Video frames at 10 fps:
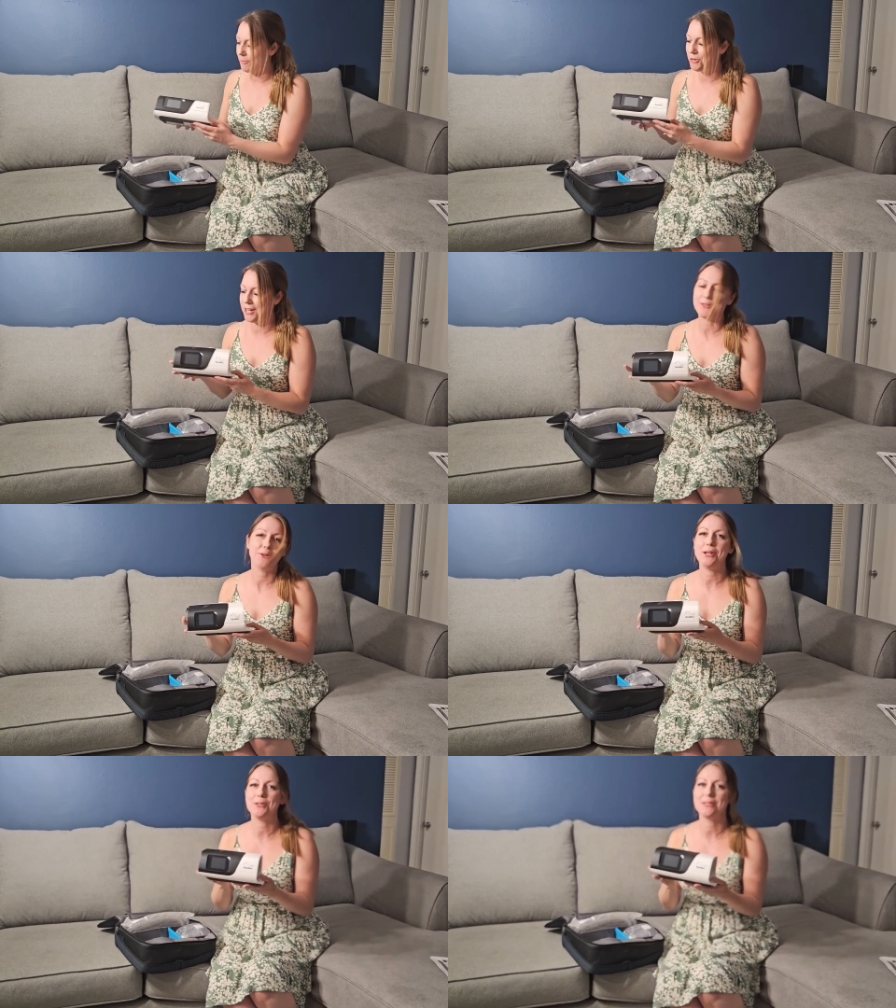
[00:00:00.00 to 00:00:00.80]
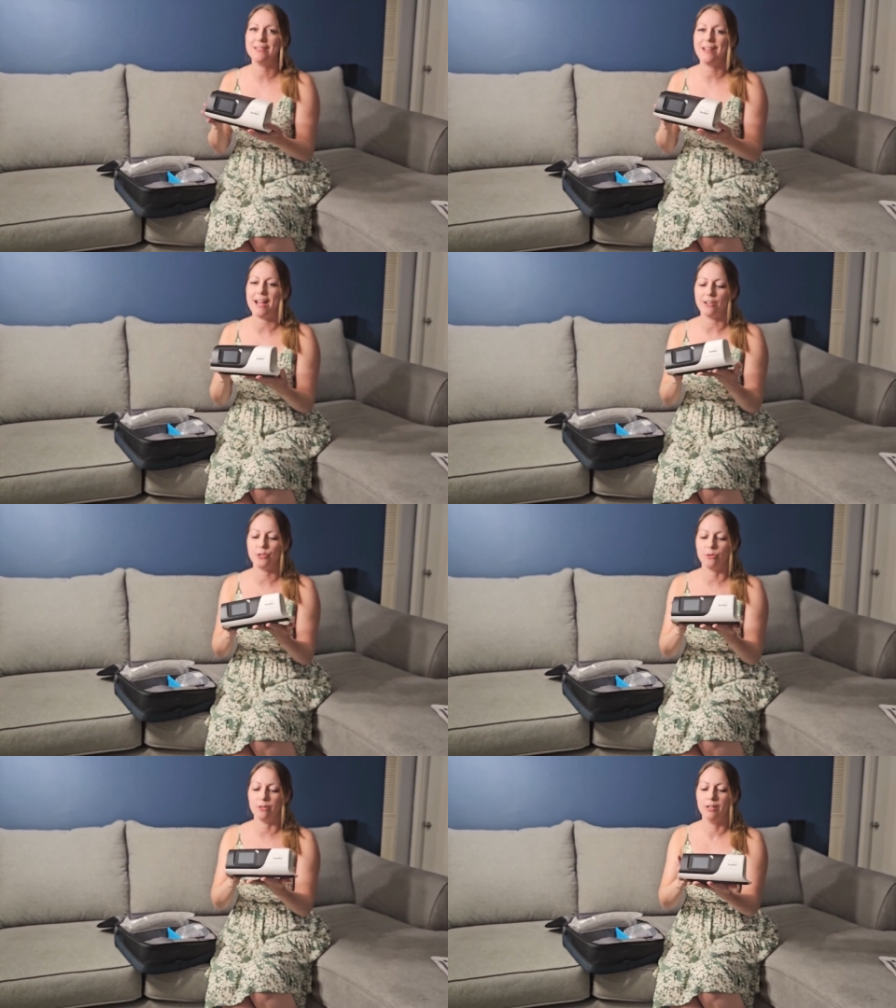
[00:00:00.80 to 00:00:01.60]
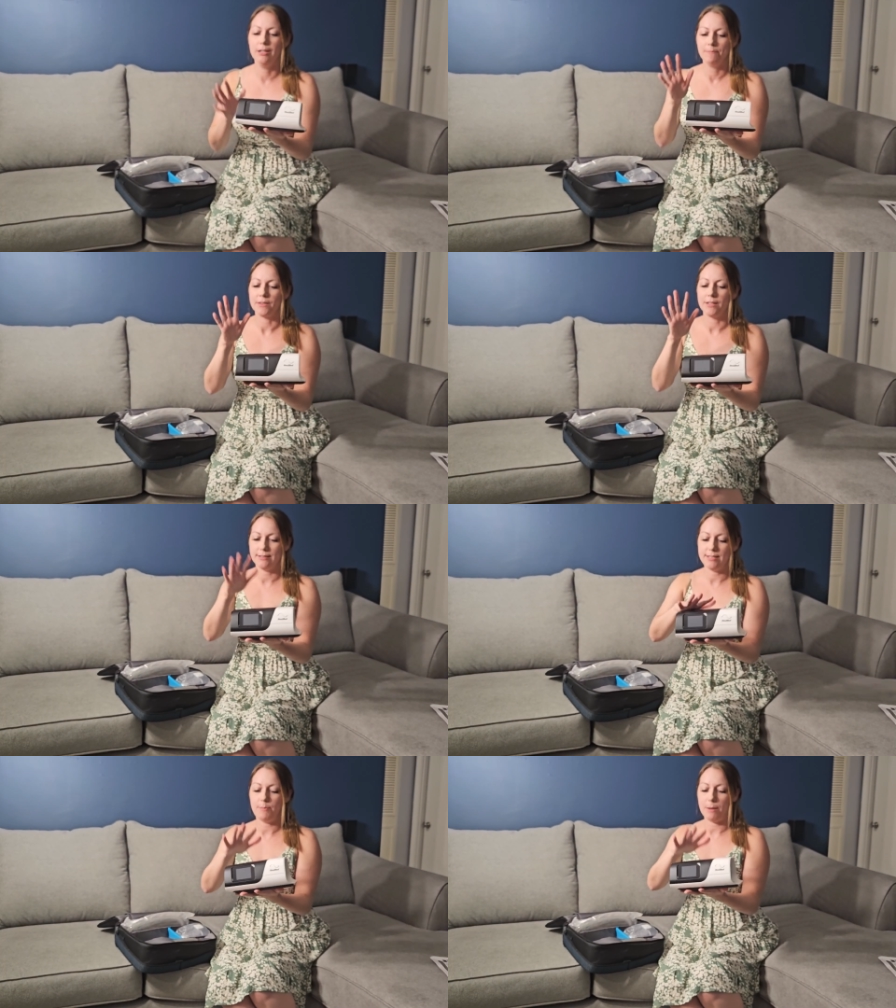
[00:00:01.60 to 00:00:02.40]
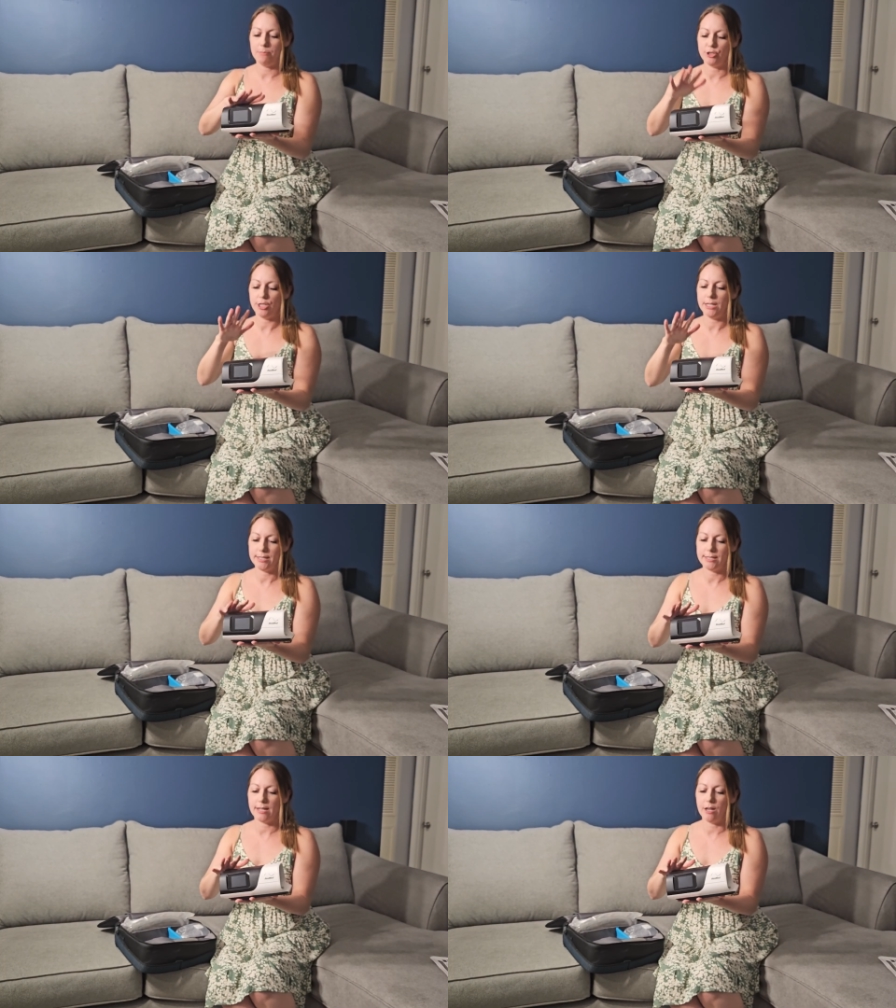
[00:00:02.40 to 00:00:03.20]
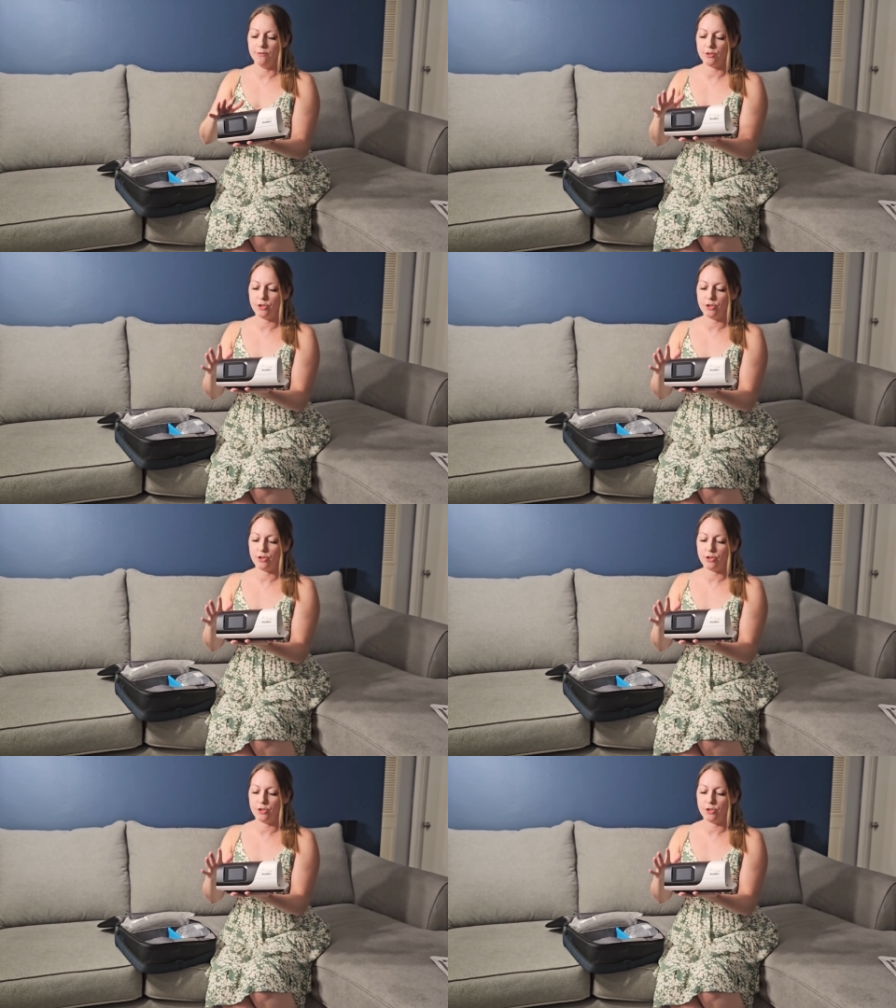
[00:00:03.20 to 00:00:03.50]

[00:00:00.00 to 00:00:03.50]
Okay, so here's the actual CPAP machine itself.